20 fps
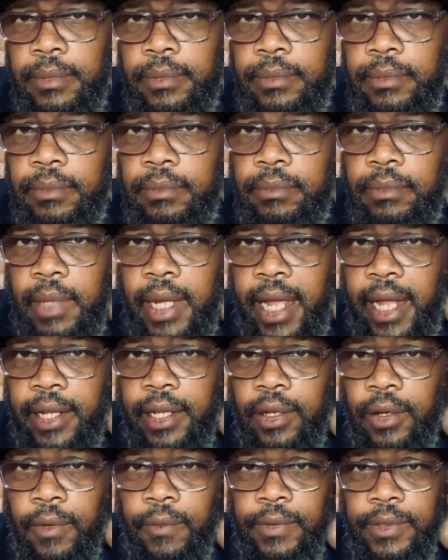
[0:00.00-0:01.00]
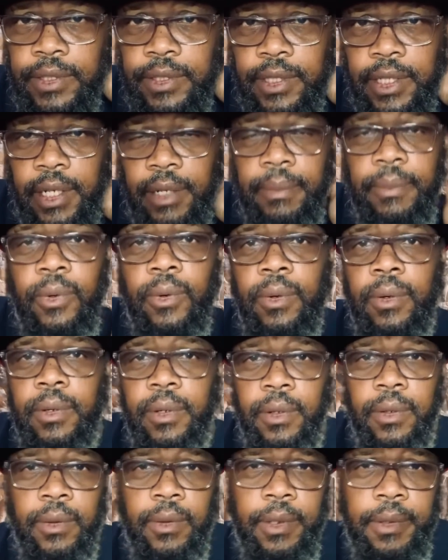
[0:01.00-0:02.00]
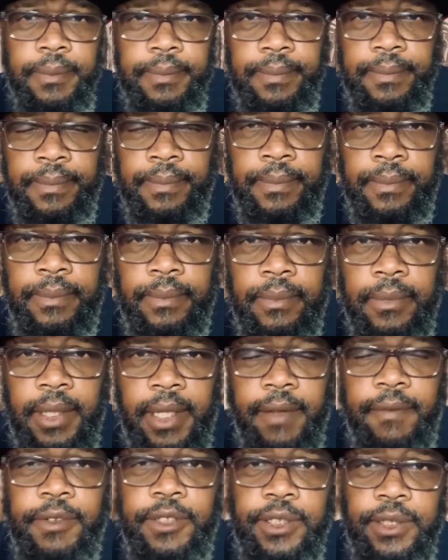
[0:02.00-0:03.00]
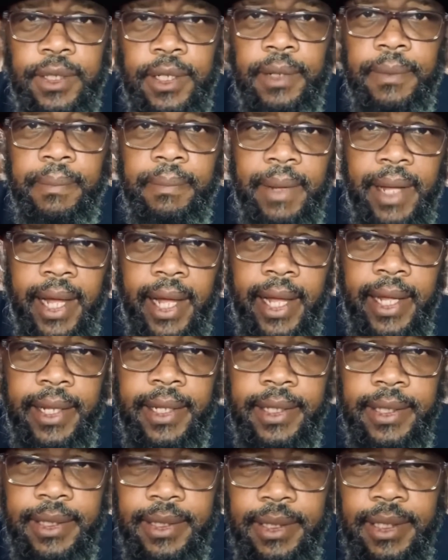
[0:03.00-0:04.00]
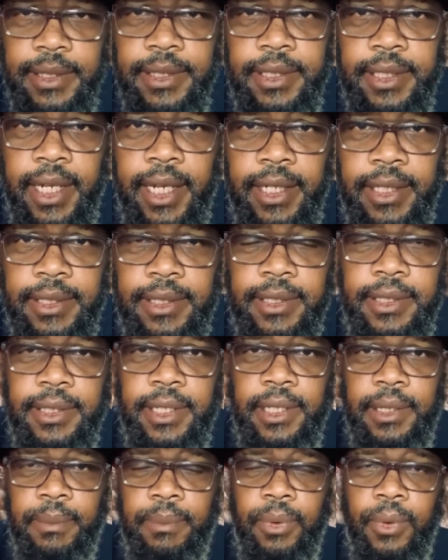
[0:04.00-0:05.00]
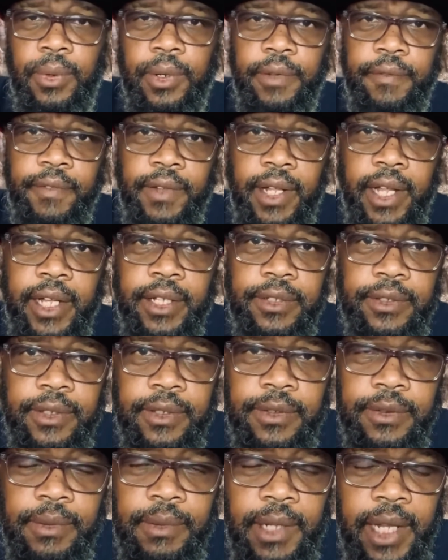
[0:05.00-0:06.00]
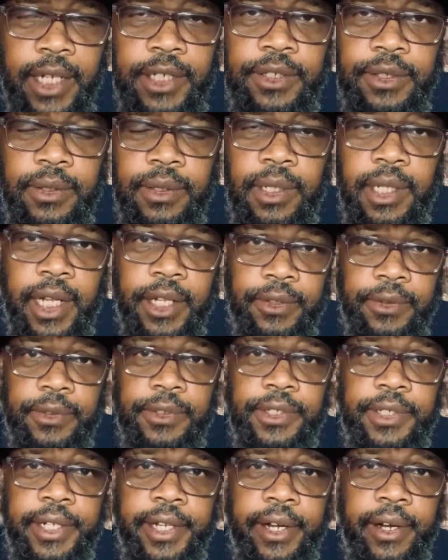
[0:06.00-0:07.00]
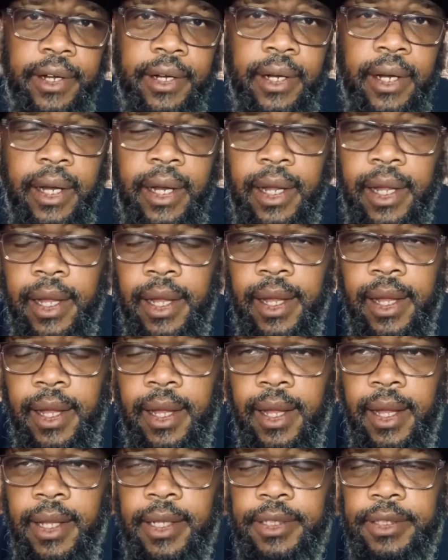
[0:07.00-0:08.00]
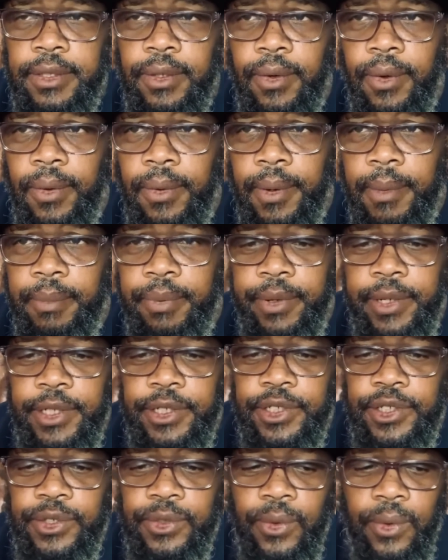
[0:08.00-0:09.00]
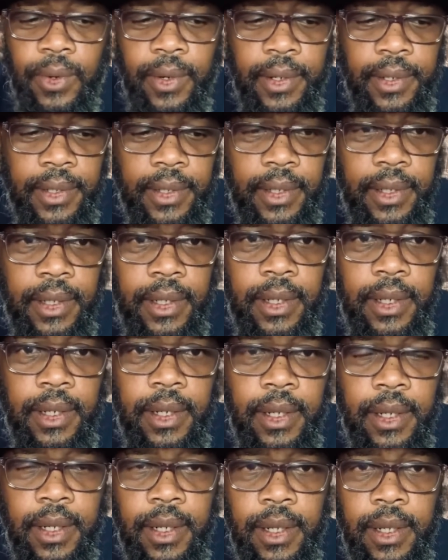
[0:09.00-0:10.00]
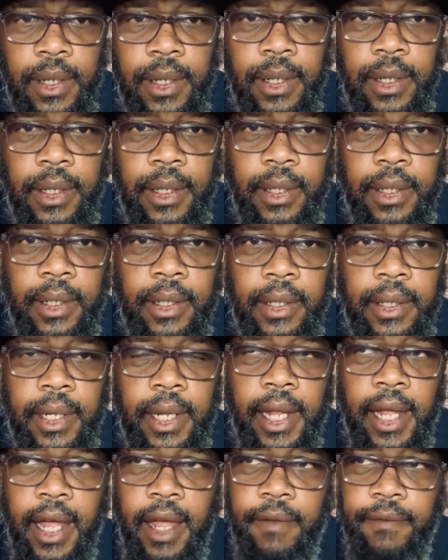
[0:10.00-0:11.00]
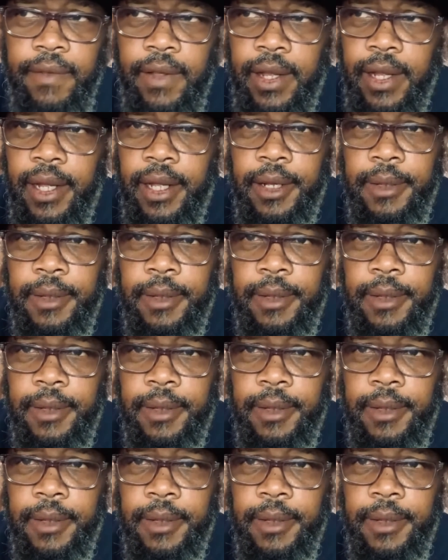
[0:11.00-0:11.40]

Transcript: handed over to them or given to them by the states and the board of electors there. So I'm pretty sure they have a